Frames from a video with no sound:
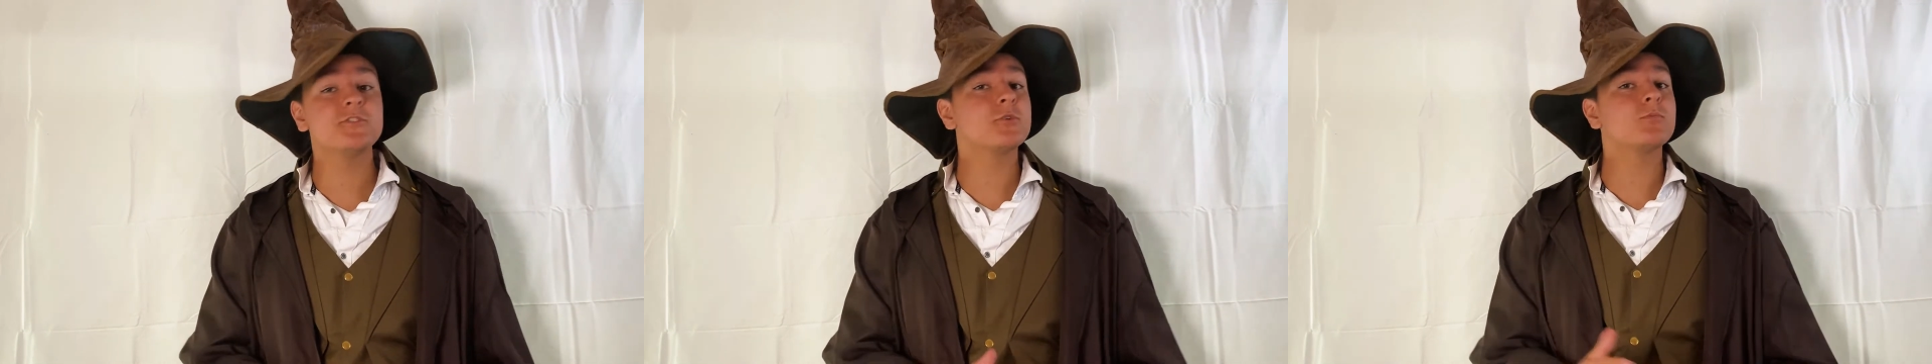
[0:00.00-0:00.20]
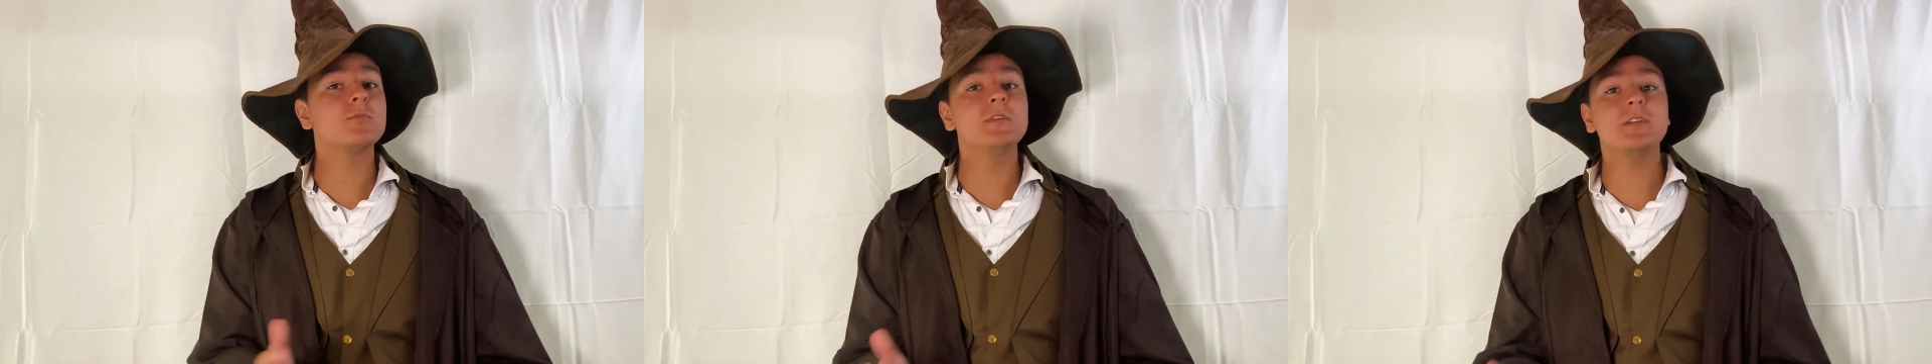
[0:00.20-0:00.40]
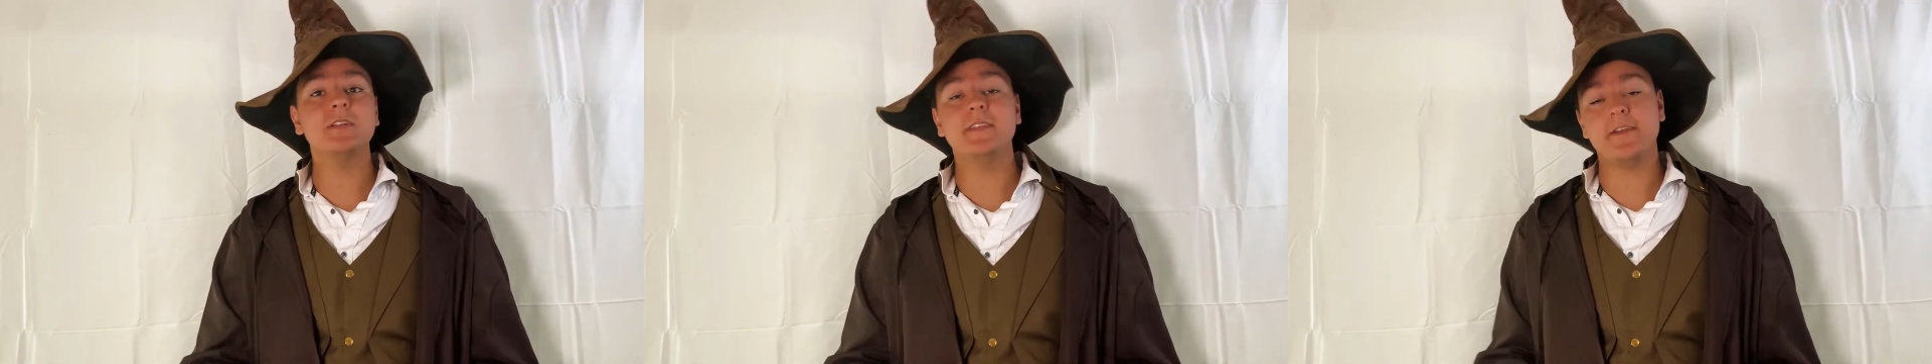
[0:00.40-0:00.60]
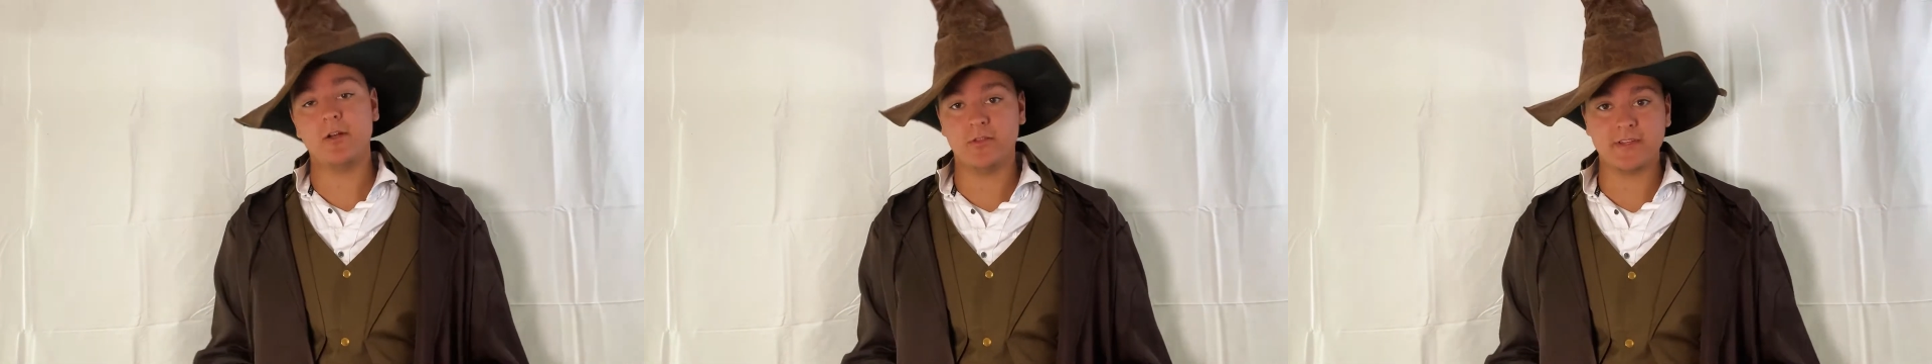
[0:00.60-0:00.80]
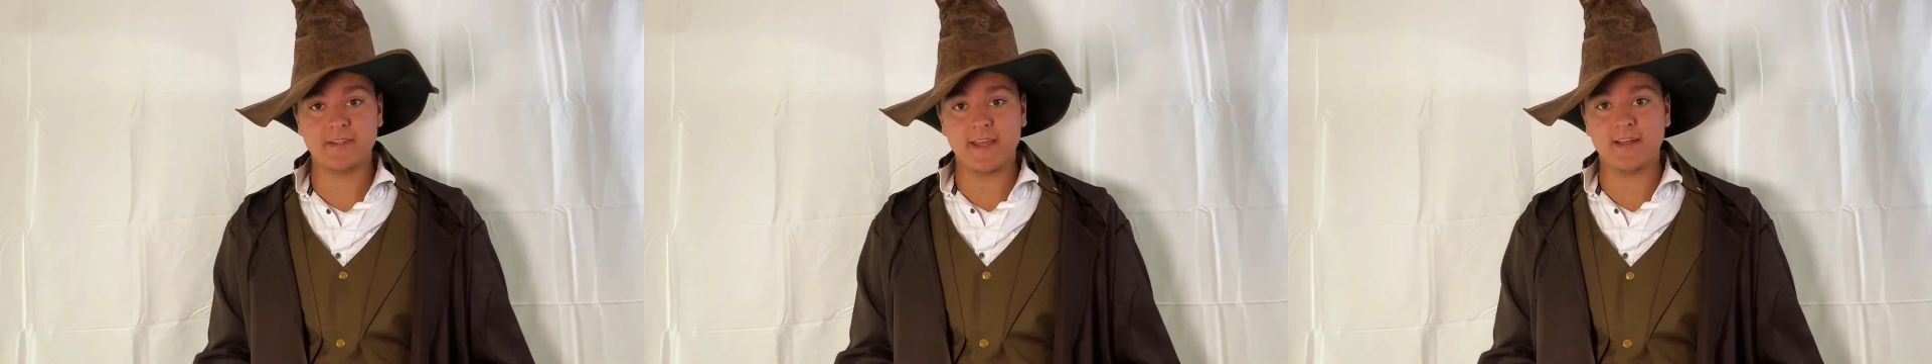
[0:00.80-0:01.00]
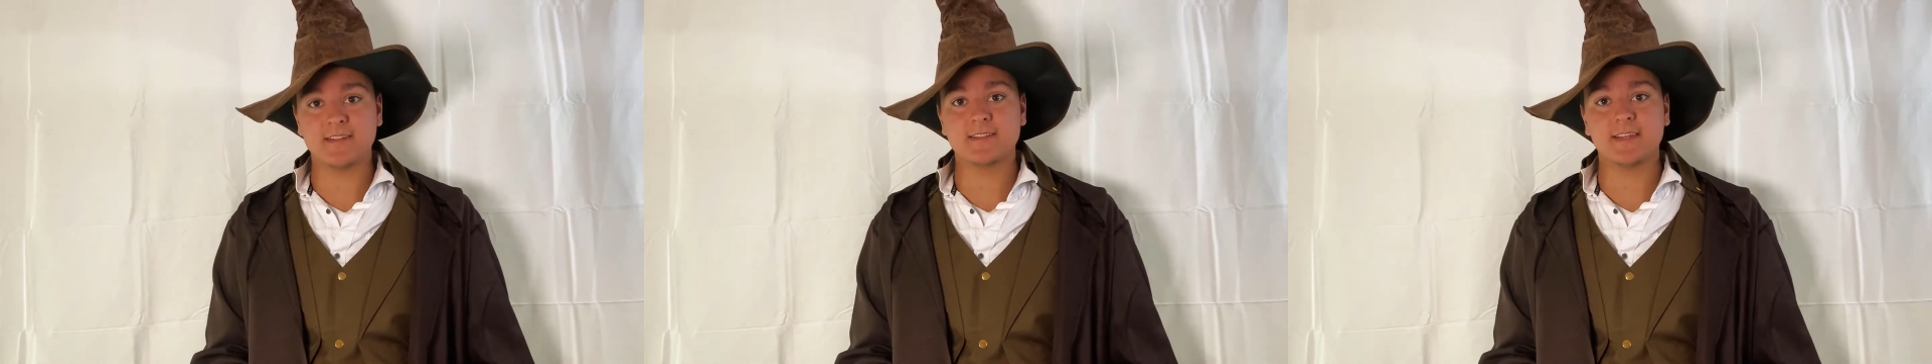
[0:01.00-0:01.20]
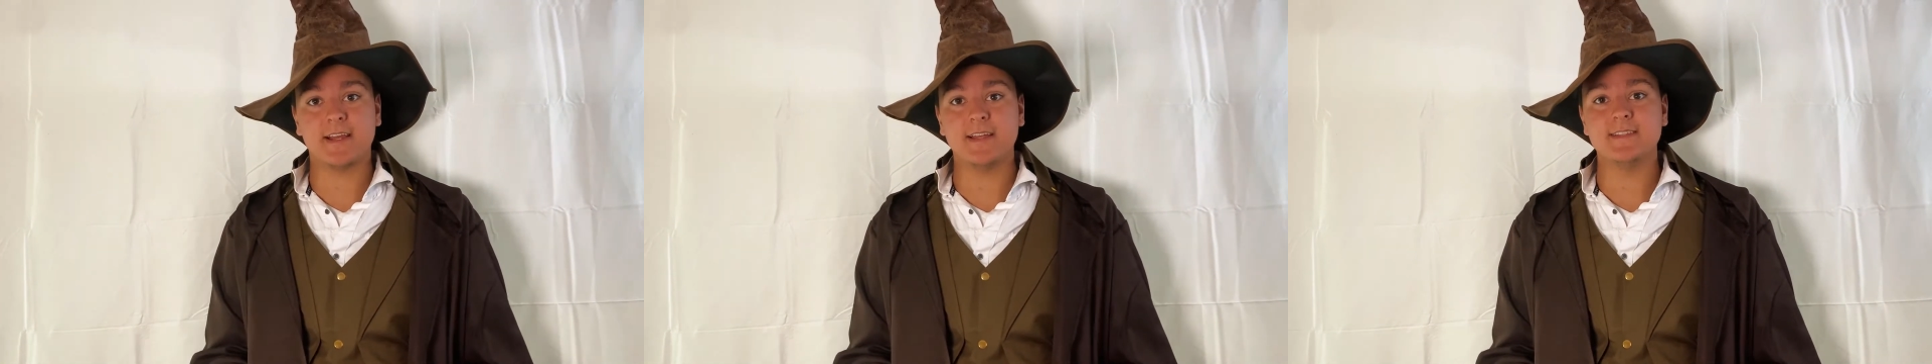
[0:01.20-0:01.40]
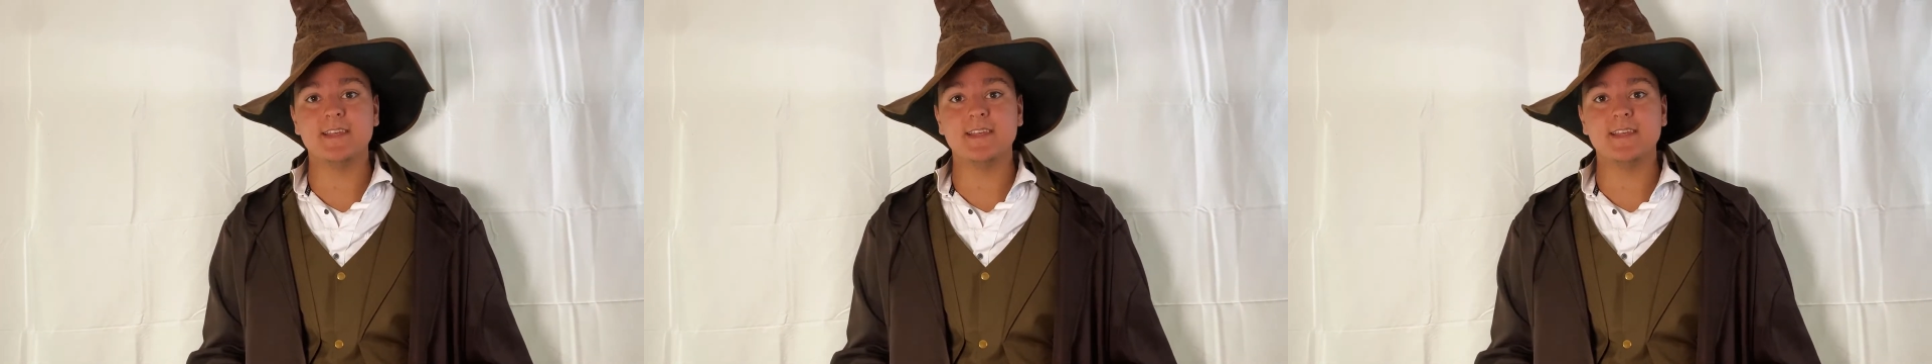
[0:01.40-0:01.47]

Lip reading: are really the only downsides,